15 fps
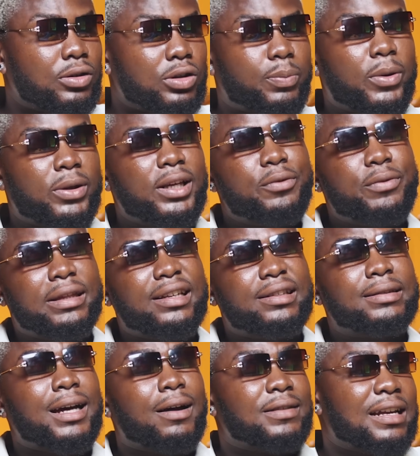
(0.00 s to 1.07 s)
He supported with
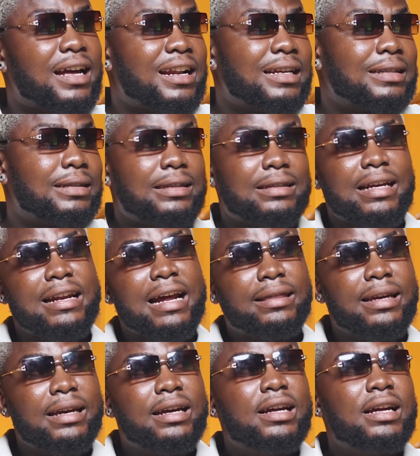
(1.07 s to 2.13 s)
30,000 Ghana cedis. And I
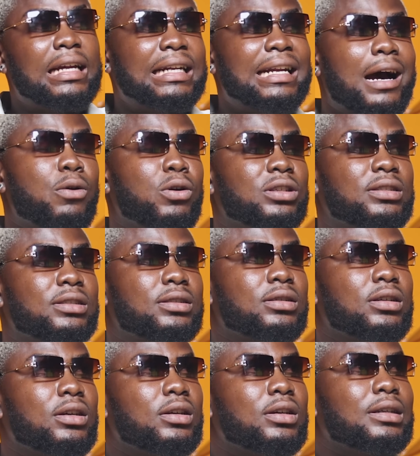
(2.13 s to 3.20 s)
think that
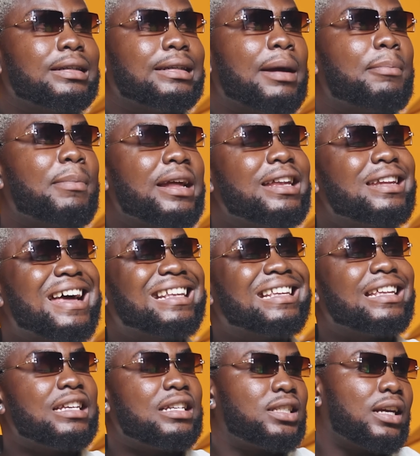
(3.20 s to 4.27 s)
was the money
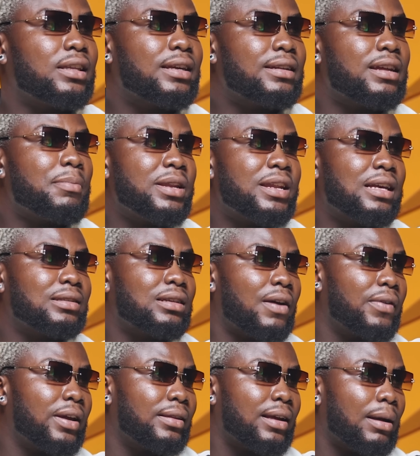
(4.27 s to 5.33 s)
that initiated the mini
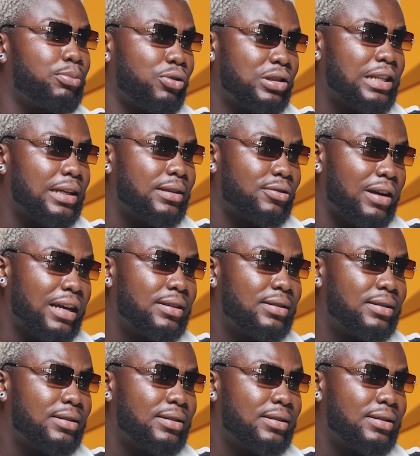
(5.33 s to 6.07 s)
excavator project, right?